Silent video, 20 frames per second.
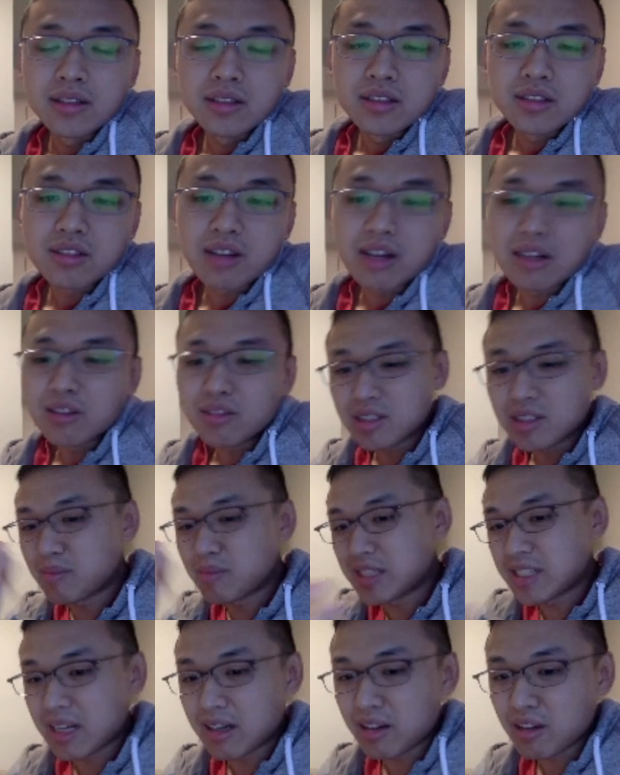So I know this
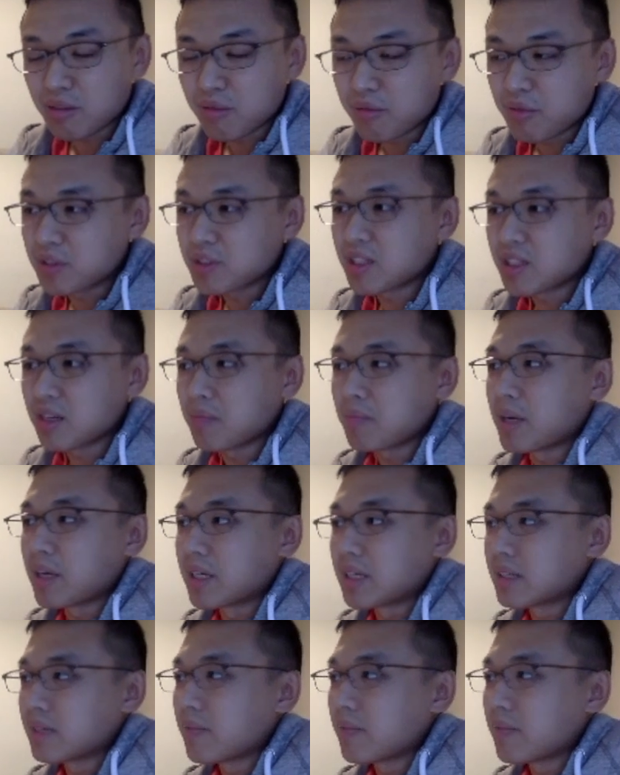may sound confusing, but